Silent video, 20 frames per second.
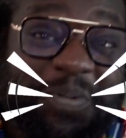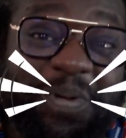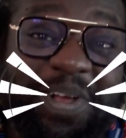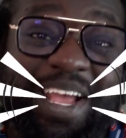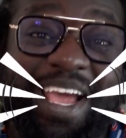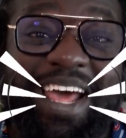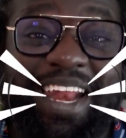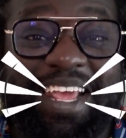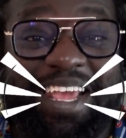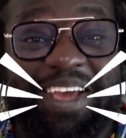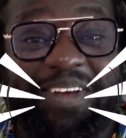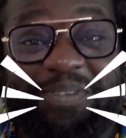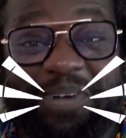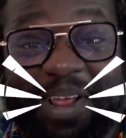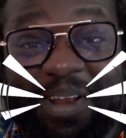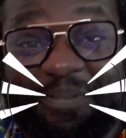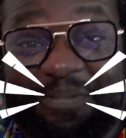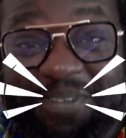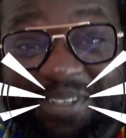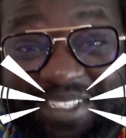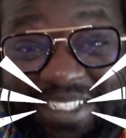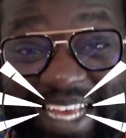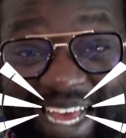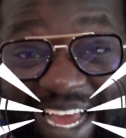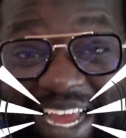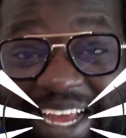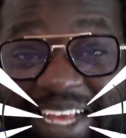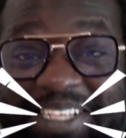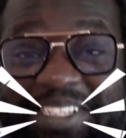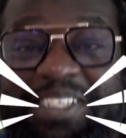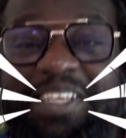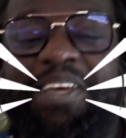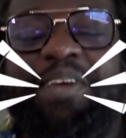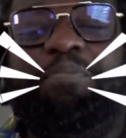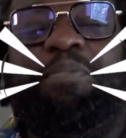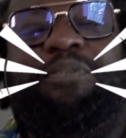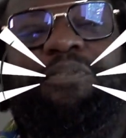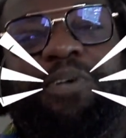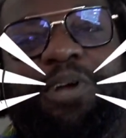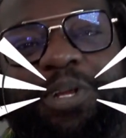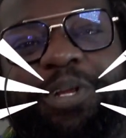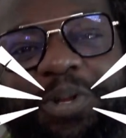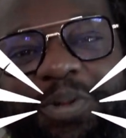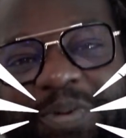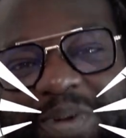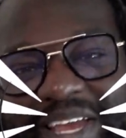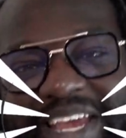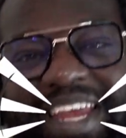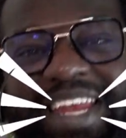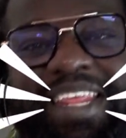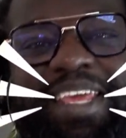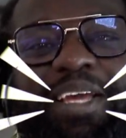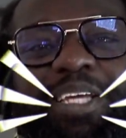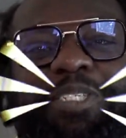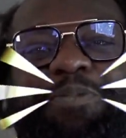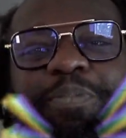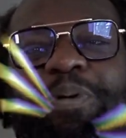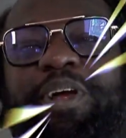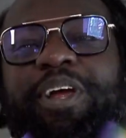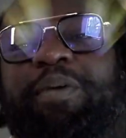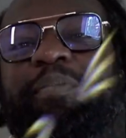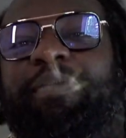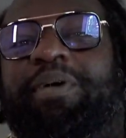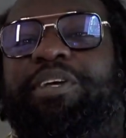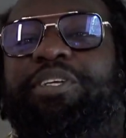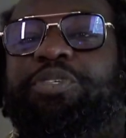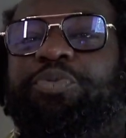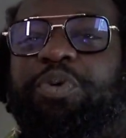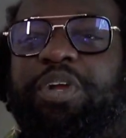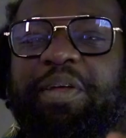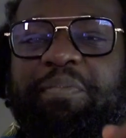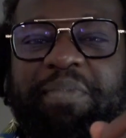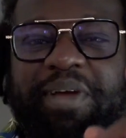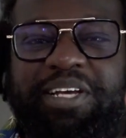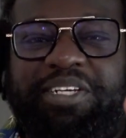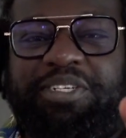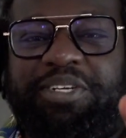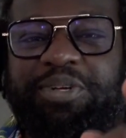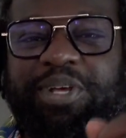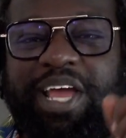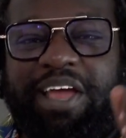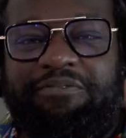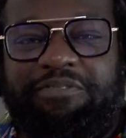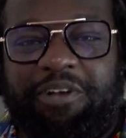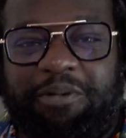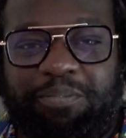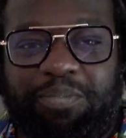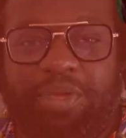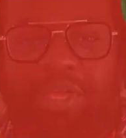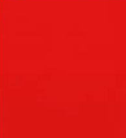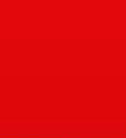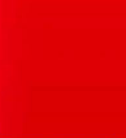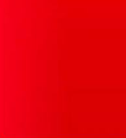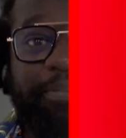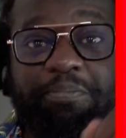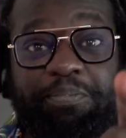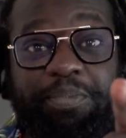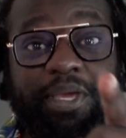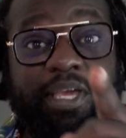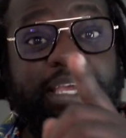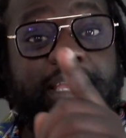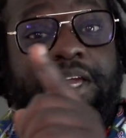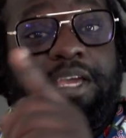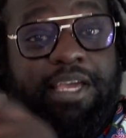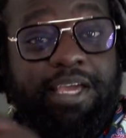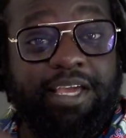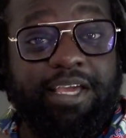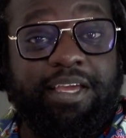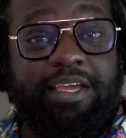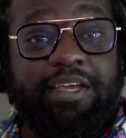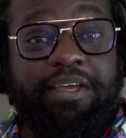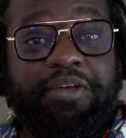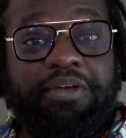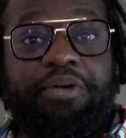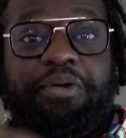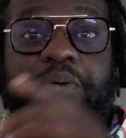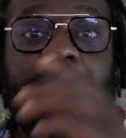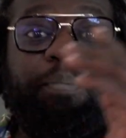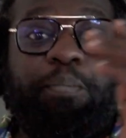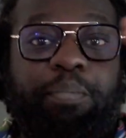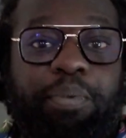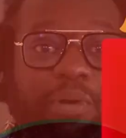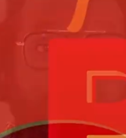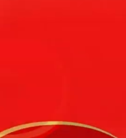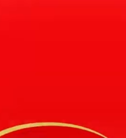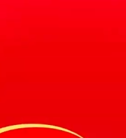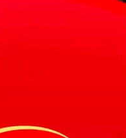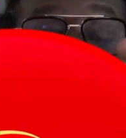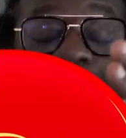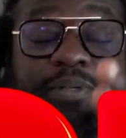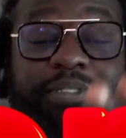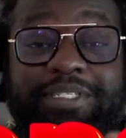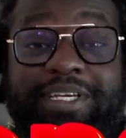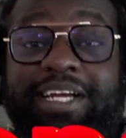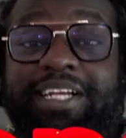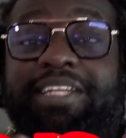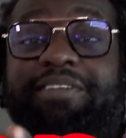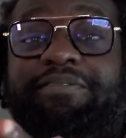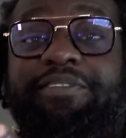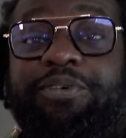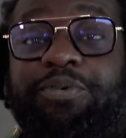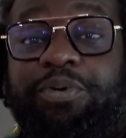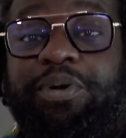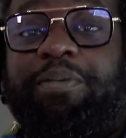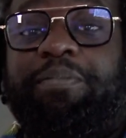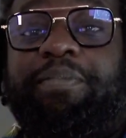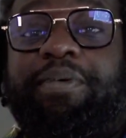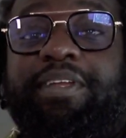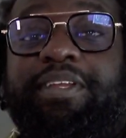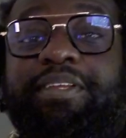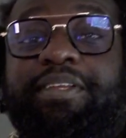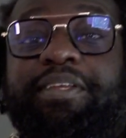we got to get ready for science. Before you do any experiments, you want to make sure you have your PPE, personal protective equipment.